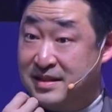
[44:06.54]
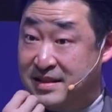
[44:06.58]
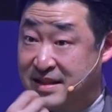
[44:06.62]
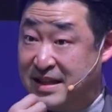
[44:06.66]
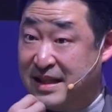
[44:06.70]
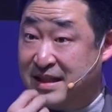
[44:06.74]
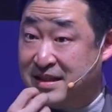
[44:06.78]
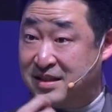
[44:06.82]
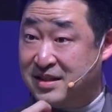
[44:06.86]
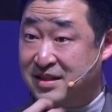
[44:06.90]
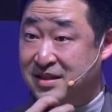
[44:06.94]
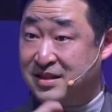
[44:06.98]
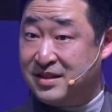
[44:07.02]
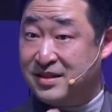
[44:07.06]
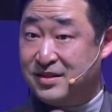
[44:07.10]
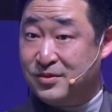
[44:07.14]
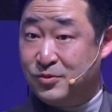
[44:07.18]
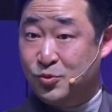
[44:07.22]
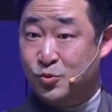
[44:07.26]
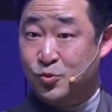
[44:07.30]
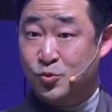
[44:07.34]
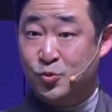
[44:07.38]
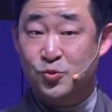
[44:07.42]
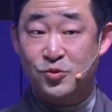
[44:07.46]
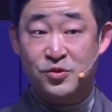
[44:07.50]
this
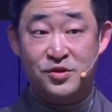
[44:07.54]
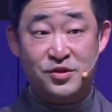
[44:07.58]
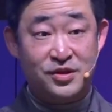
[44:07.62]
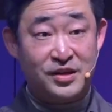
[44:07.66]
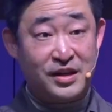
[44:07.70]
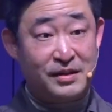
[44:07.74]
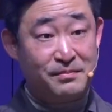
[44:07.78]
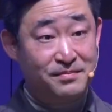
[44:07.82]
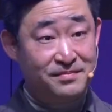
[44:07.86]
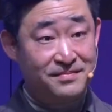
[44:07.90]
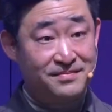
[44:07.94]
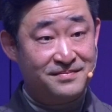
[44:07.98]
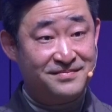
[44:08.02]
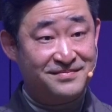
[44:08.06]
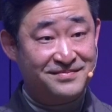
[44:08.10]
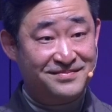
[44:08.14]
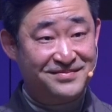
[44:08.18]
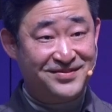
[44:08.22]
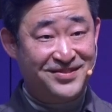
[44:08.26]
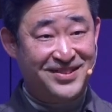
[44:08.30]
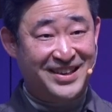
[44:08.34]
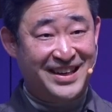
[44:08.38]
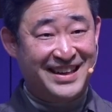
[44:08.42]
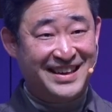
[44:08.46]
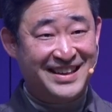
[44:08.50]
unkuram,
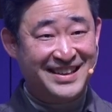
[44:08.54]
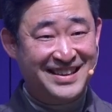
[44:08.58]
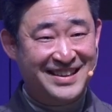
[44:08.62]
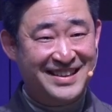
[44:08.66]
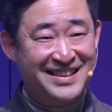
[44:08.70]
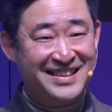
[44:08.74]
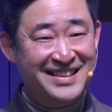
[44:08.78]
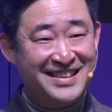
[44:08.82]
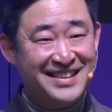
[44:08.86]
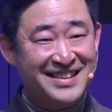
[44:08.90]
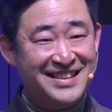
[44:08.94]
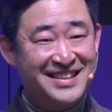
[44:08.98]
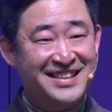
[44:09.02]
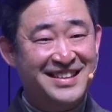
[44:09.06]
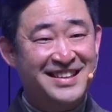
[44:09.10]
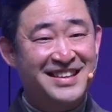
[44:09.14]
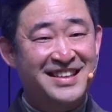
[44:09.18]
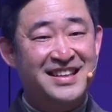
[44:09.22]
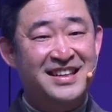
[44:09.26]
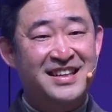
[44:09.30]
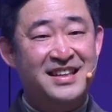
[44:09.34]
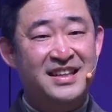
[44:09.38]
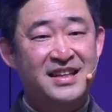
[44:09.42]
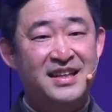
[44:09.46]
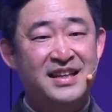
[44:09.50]
right,
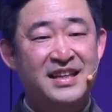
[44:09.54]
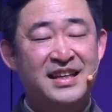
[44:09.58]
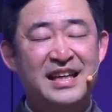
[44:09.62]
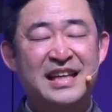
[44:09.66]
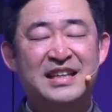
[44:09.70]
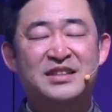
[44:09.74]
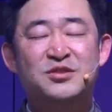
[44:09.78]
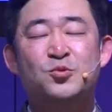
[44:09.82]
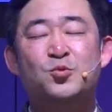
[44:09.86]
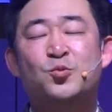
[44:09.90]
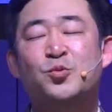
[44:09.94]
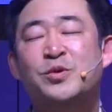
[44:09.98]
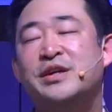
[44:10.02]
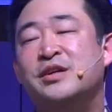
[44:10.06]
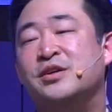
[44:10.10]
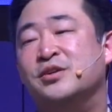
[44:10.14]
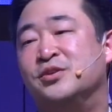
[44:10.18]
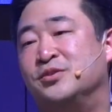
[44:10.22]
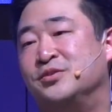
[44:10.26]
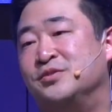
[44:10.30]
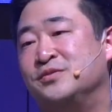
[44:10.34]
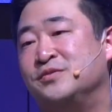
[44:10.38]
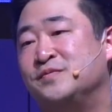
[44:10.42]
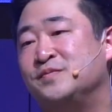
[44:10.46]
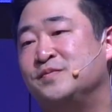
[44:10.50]
it's
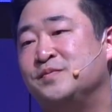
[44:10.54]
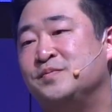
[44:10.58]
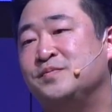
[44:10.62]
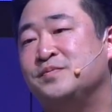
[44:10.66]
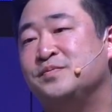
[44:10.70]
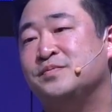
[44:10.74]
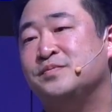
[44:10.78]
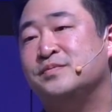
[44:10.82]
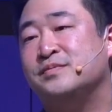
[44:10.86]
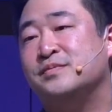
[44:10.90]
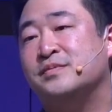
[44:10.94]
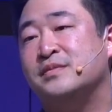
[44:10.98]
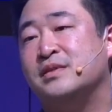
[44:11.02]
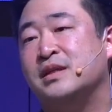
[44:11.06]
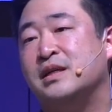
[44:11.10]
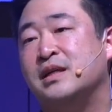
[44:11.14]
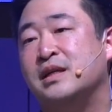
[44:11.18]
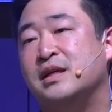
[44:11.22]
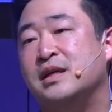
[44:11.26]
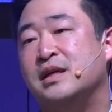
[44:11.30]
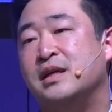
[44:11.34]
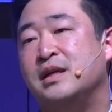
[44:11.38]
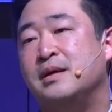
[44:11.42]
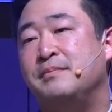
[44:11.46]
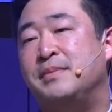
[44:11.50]
real.
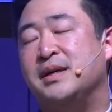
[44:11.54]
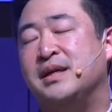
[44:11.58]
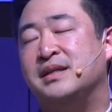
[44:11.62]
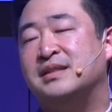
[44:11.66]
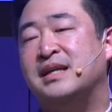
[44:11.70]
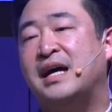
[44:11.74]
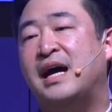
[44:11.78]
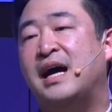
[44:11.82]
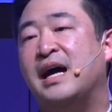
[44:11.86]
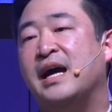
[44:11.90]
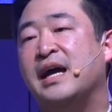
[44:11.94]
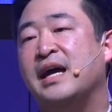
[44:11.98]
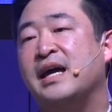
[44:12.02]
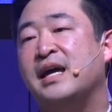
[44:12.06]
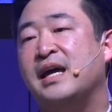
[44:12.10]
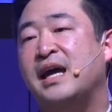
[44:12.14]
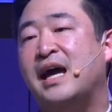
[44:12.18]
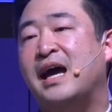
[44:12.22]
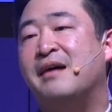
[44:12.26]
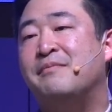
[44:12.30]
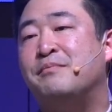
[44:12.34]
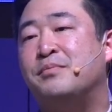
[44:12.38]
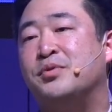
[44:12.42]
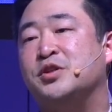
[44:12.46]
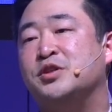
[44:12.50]
Because I
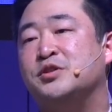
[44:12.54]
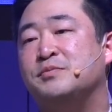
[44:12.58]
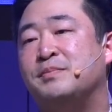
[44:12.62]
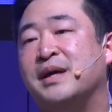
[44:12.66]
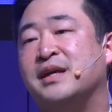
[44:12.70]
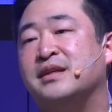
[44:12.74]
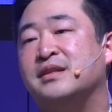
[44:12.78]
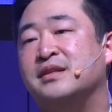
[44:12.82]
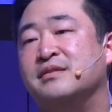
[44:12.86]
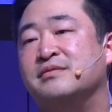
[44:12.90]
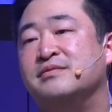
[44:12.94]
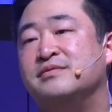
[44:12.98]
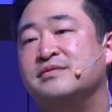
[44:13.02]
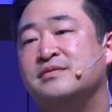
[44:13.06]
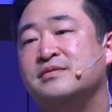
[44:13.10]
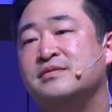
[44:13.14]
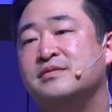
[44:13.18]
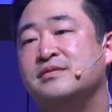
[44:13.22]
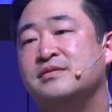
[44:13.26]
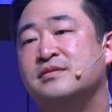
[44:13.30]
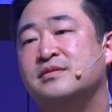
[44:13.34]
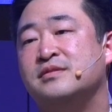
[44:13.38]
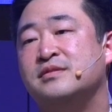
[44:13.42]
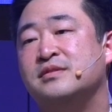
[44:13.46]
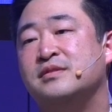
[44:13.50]
have perspective.
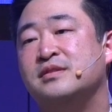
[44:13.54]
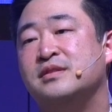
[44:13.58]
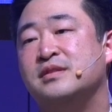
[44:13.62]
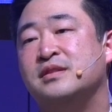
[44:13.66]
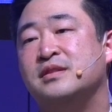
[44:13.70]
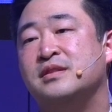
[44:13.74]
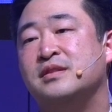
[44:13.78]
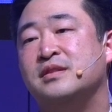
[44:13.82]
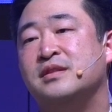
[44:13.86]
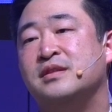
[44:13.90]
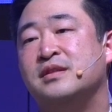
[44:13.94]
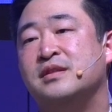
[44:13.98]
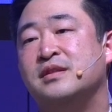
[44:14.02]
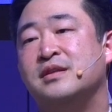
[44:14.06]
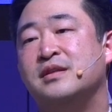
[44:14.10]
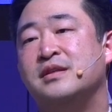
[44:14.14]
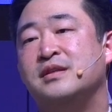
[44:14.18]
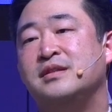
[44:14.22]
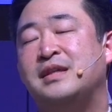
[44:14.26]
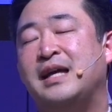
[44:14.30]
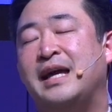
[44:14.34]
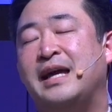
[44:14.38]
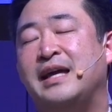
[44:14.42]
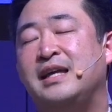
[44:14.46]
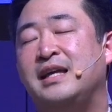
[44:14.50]

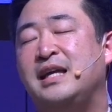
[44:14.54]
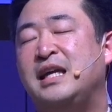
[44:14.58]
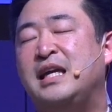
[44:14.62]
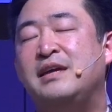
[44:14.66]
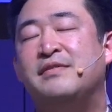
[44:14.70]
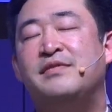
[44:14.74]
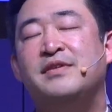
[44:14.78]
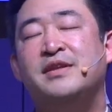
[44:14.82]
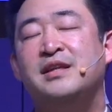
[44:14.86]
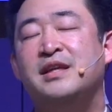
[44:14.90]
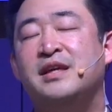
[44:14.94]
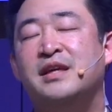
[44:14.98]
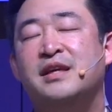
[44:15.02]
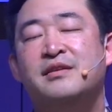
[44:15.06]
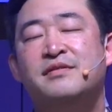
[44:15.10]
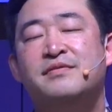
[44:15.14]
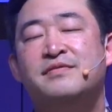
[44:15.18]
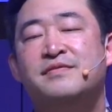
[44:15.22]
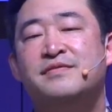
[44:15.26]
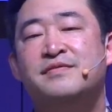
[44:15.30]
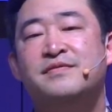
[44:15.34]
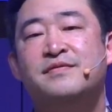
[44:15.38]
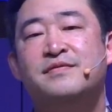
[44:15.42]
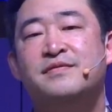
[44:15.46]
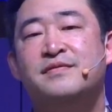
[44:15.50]
That even
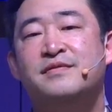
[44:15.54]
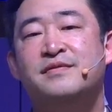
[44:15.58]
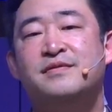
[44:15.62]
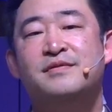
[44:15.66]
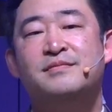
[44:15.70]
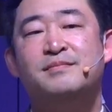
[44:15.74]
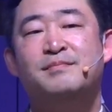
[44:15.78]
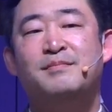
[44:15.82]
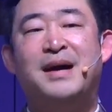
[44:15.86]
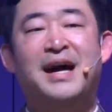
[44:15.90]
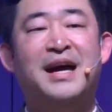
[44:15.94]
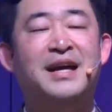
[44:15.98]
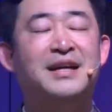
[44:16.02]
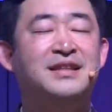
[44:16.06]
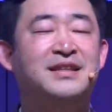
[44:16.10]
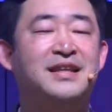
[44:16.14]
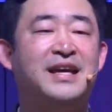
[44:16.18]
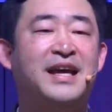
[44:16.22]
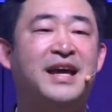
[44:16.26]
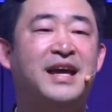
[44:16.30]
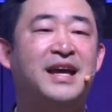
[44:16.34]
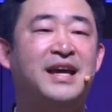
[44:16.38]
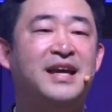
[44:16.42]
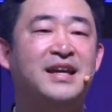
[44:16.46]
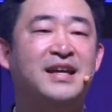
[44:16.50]
if my
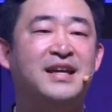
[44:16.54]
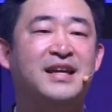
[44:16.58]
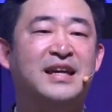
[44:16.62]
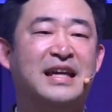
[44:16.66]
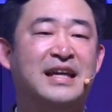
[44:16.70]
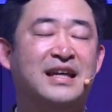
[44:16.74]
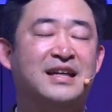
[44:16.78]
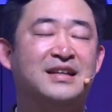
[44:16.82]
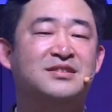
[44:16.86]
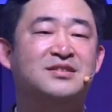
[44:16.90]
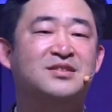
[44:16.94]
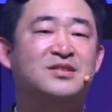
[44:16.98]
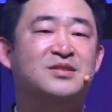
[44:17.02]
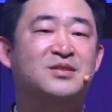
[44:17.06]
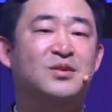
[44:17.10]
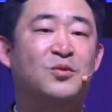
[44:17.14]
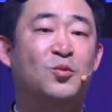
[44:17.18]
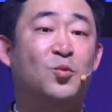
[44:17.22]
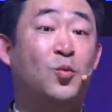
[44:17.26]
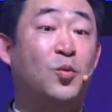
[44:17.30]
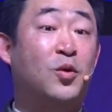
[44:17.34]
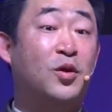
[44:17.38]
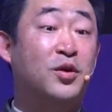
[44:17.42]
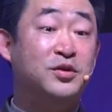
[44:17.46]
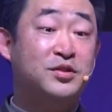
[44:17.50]
day is the
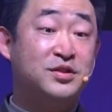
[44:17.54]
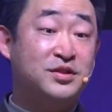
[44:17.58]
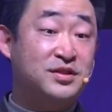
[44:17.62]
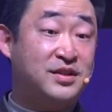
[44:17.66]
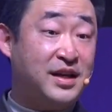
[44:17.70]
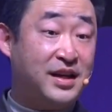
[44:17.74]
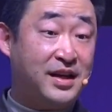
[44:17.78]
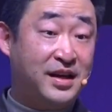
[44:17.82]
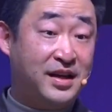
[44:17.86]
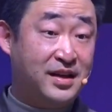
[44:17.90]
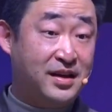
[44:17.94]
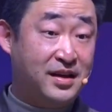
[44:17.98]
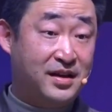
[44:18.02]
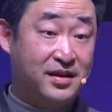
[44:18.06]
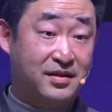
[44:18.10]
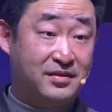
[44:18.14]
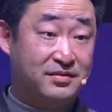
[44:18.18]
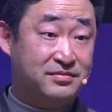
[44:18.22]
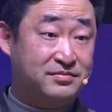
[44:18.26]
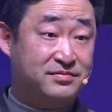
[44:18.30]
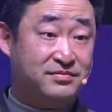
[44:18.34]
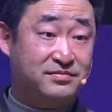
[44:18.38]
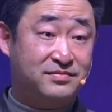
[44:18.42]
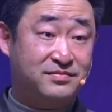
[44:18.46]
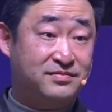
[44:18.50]
worst day
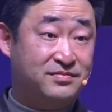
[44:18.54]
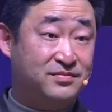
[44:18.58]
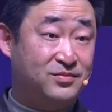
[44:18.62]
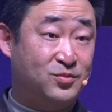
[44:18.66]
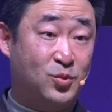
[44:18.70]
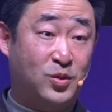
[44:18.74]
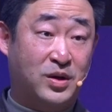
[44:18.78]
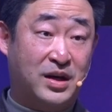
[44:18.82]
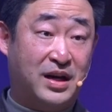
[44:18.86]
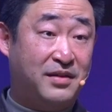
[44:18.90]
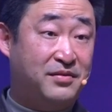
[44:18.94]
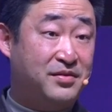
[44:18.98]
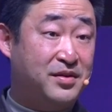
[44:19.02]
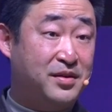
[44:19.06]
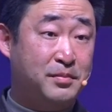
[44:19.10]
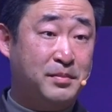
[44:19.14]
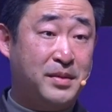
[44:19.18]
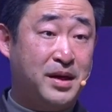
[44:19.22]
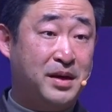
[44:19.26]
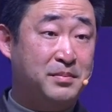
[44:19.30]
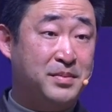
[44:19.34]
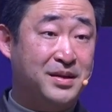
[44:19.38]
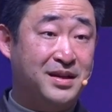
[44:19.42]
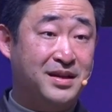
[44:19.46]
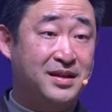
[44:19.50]
of whatever it
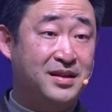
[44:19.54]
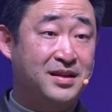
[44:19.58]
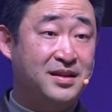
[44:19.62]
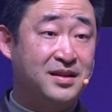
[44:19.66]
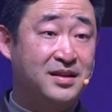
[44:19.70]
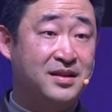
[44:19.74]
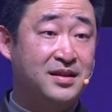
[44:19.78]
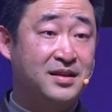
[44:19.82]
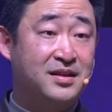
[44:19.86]
may be,